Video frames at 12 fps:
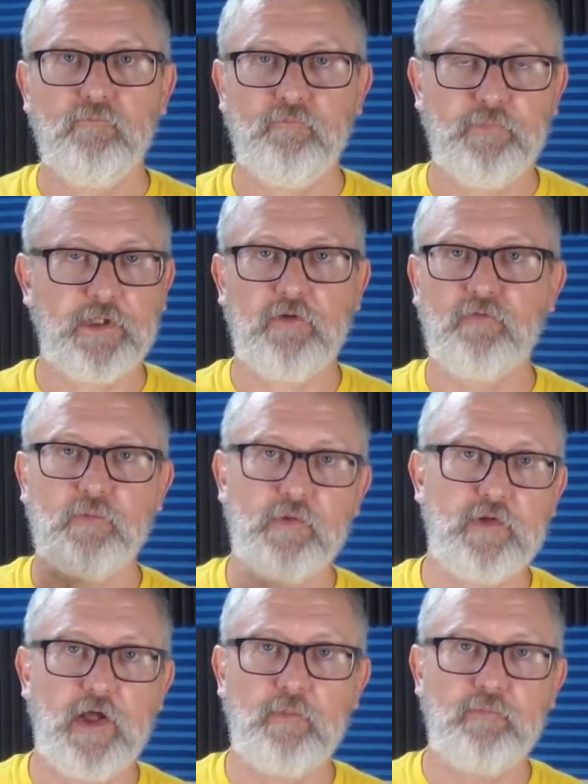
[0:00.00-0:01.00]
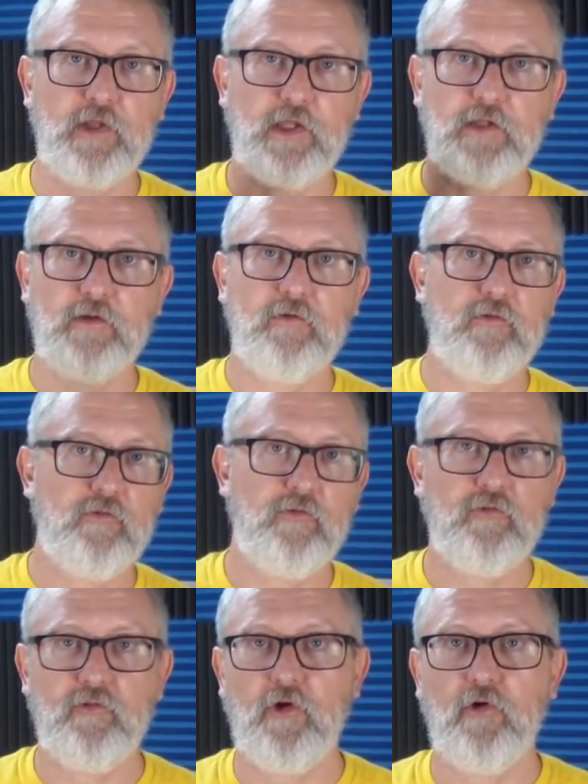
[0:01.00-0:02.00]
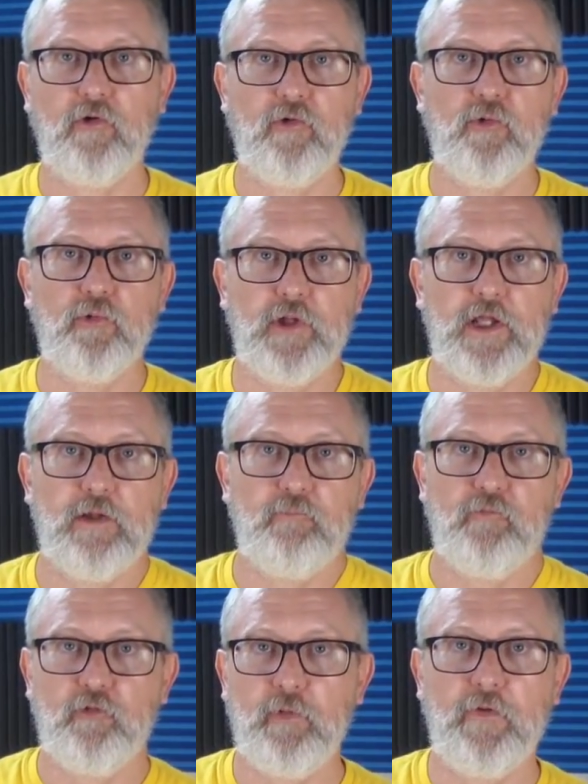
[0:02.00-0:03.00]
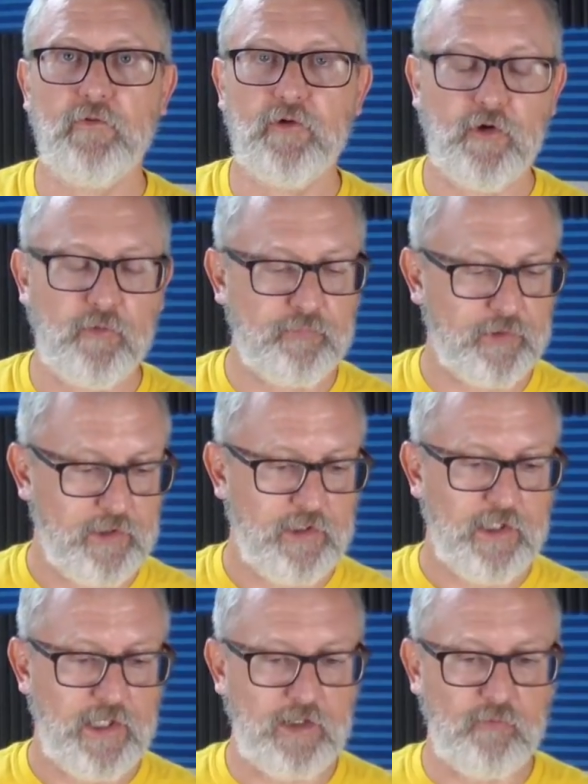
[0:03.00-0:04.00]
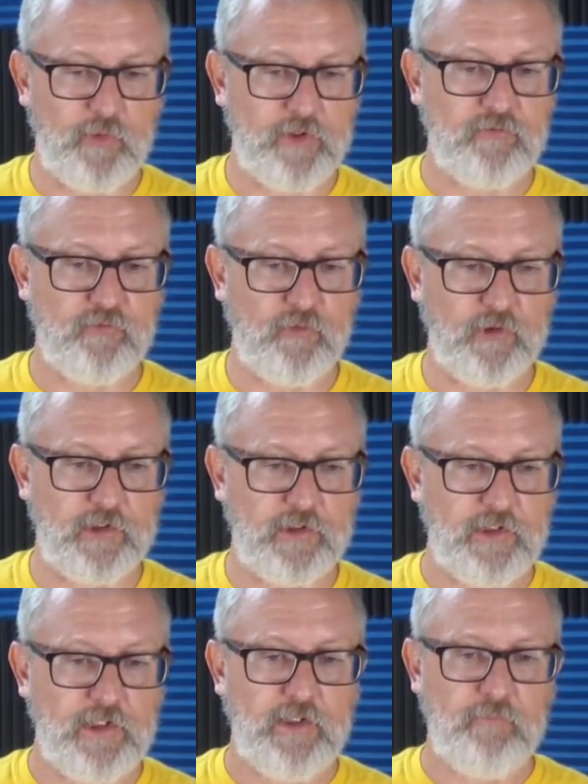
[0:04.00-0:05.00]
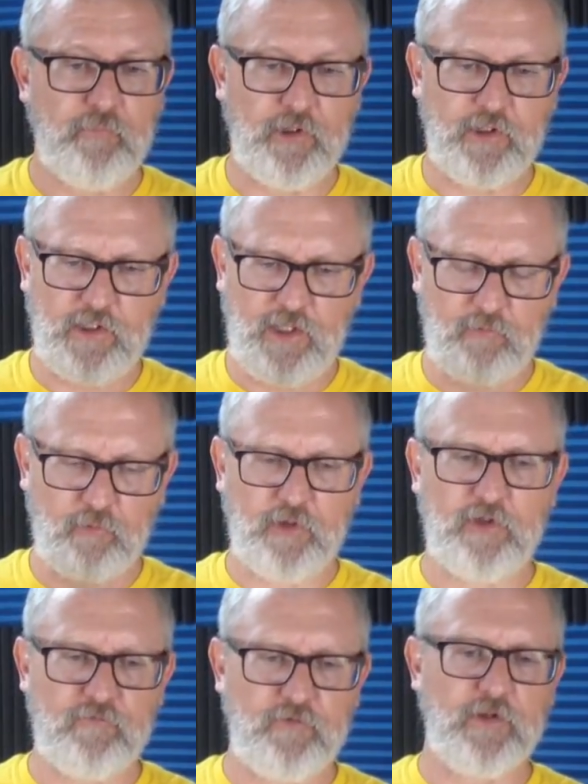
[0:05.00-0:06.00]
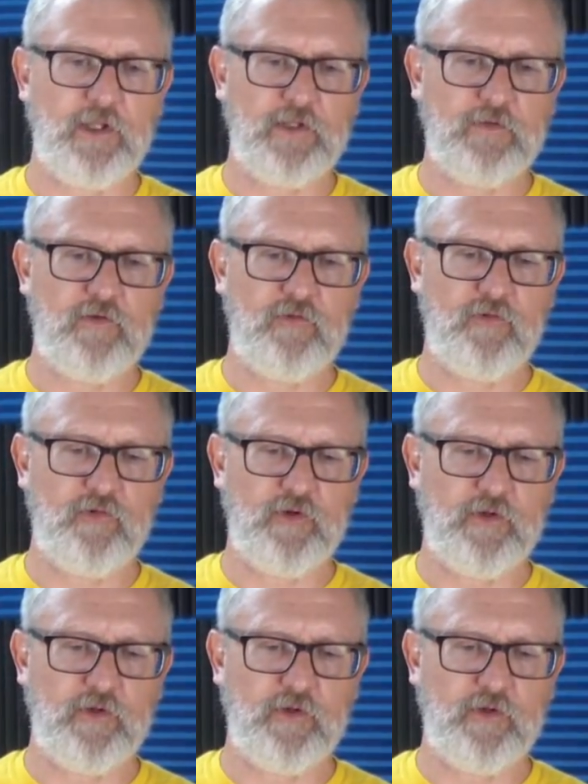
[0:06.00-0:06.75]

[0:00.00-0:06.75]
Picked it from the top 10, saw a cool name, Smothered Hope, and went for it. But I really feel like this is